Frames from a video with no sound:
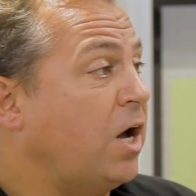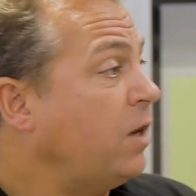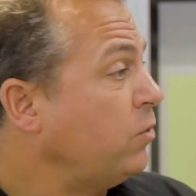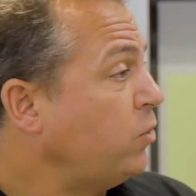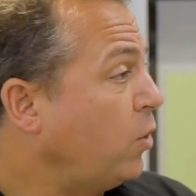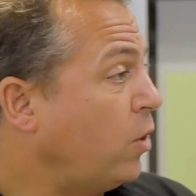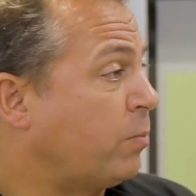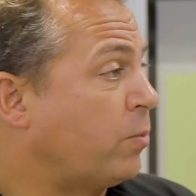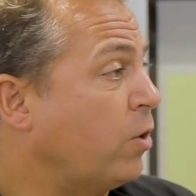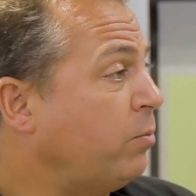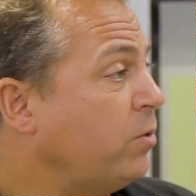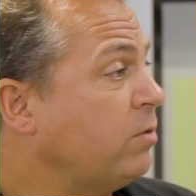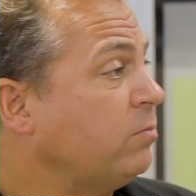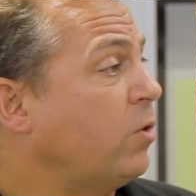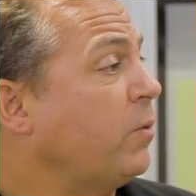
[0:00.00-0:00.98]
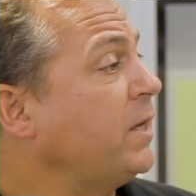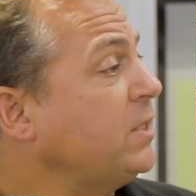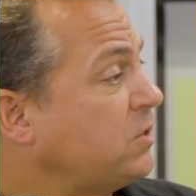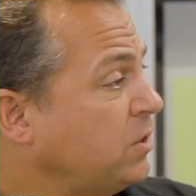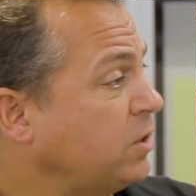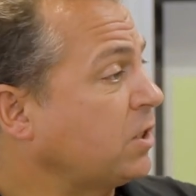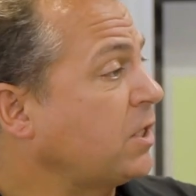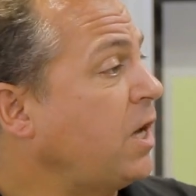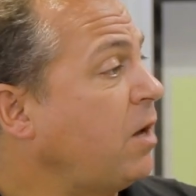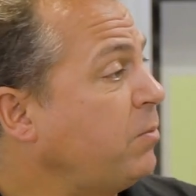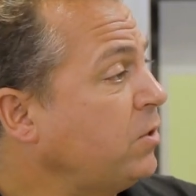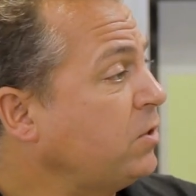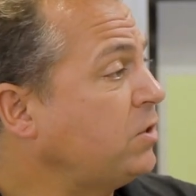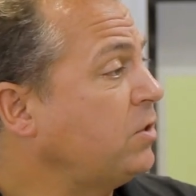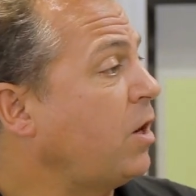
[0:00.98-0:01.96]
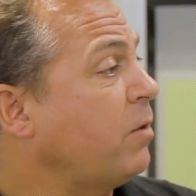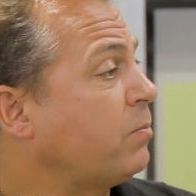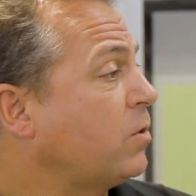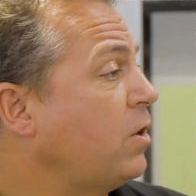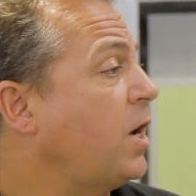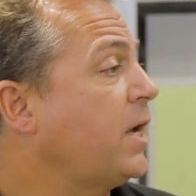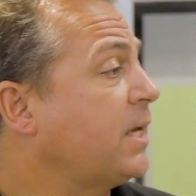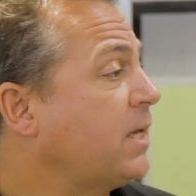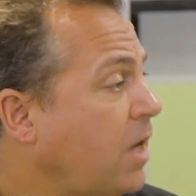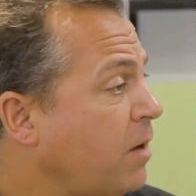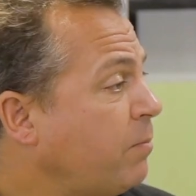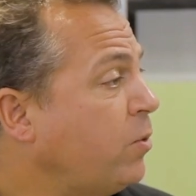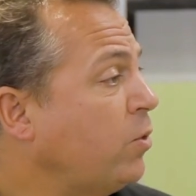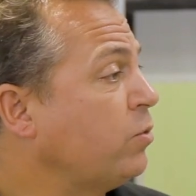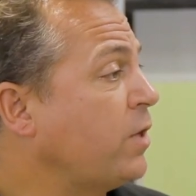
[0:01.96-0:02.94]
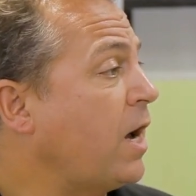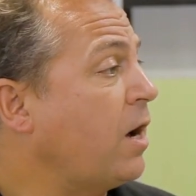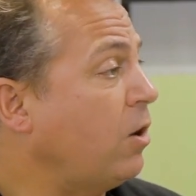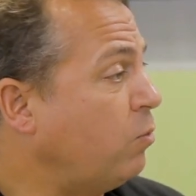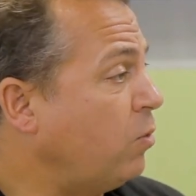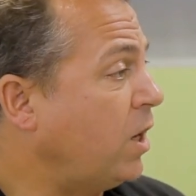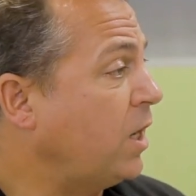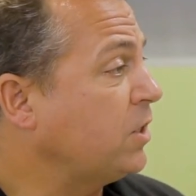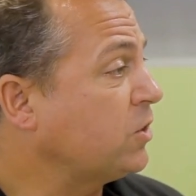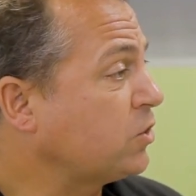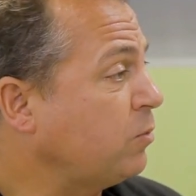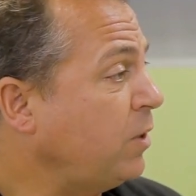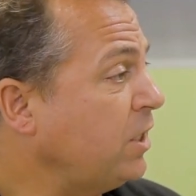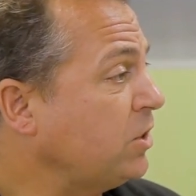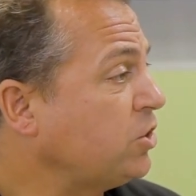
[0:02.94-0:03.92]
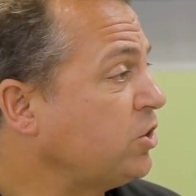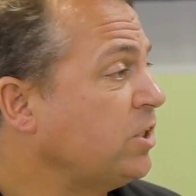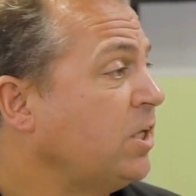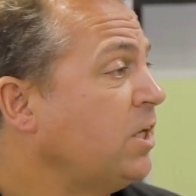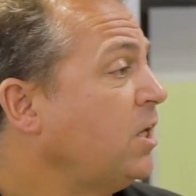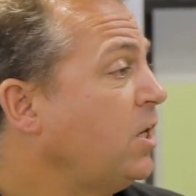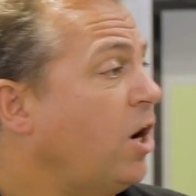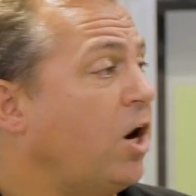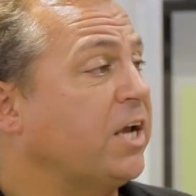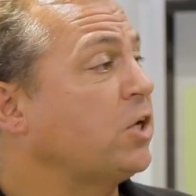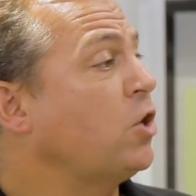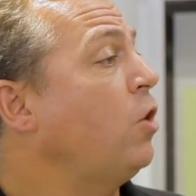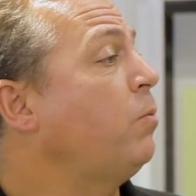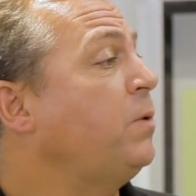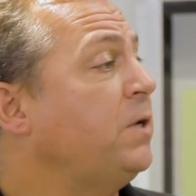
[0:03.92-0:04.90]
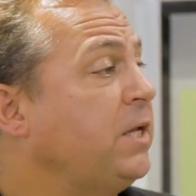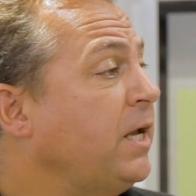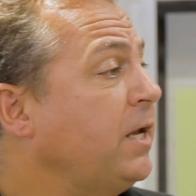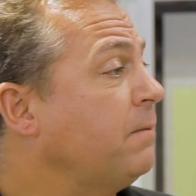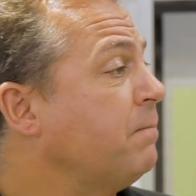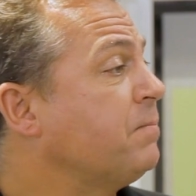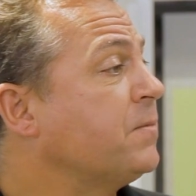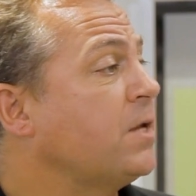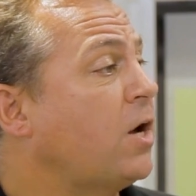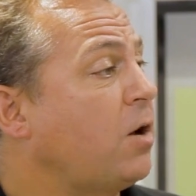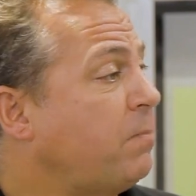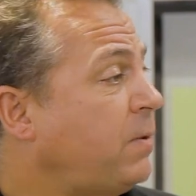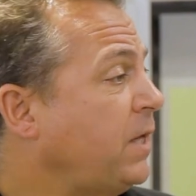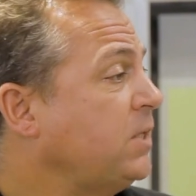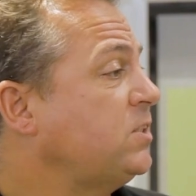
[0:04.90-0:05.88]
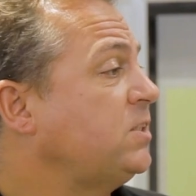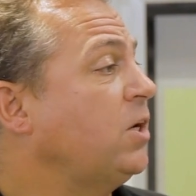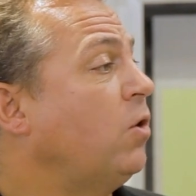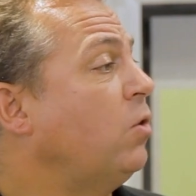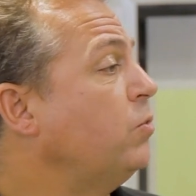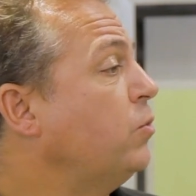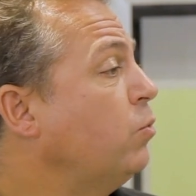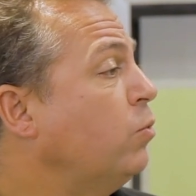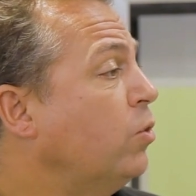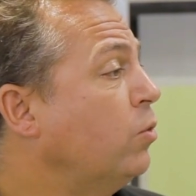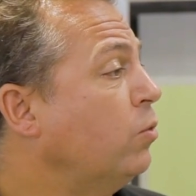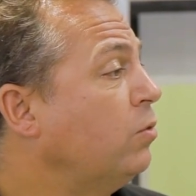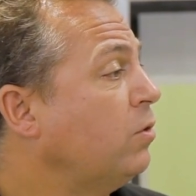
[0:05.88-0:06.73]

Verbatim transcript: Not a problem. I went to the cupboard, I, I, I pulled out a wireless switch, I copied it I placed it on the wall